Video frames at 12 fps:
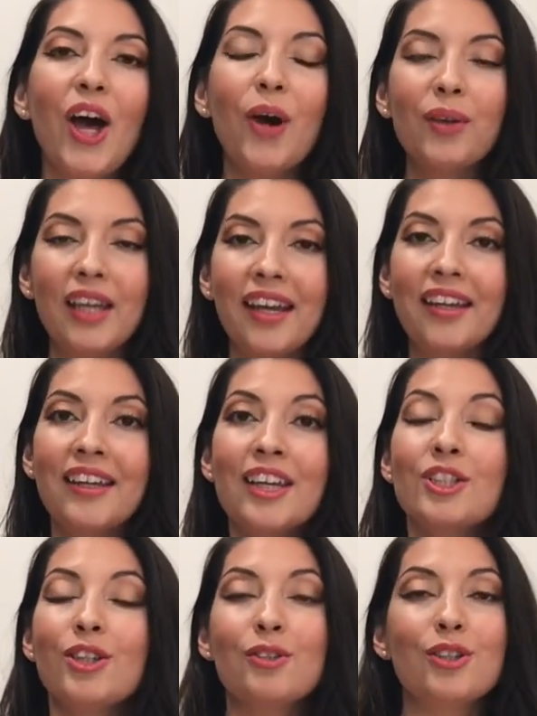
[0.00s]
Okay,
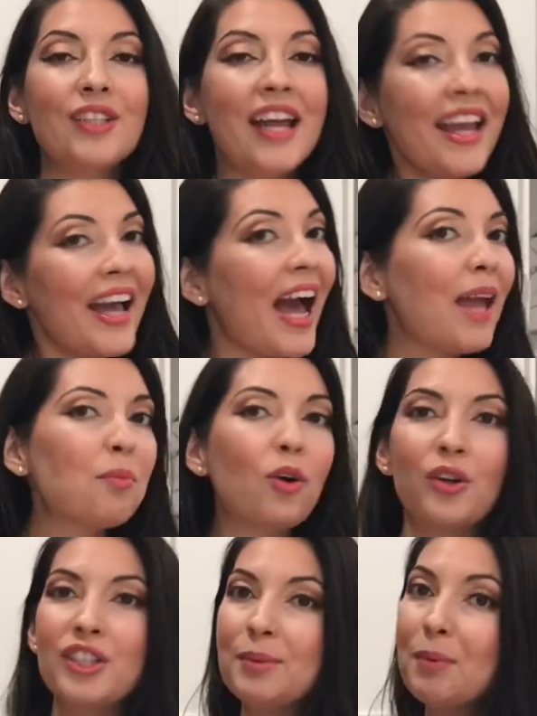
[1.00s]
so today I'm
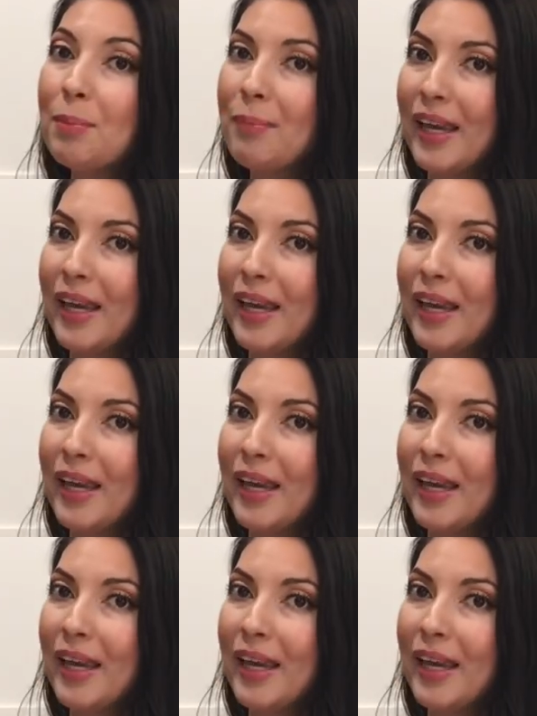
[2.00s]
going to be